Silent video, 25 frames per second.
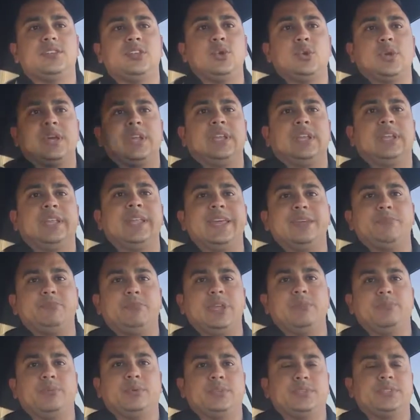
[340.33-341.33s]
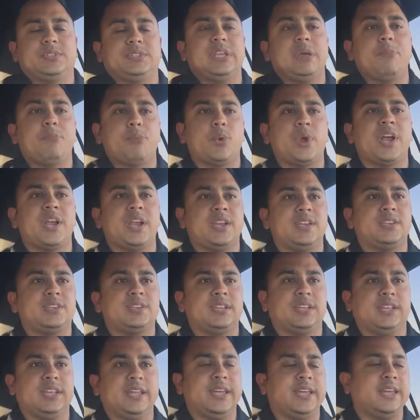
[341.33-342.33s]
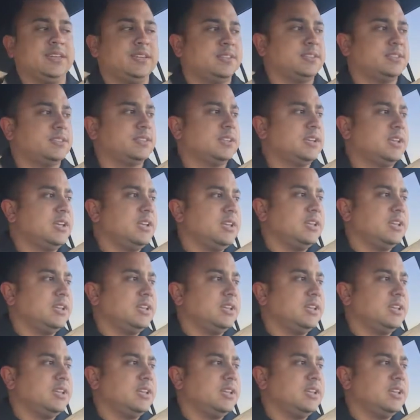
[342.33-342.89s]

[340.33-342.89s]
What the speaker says: you can let people separate into lanes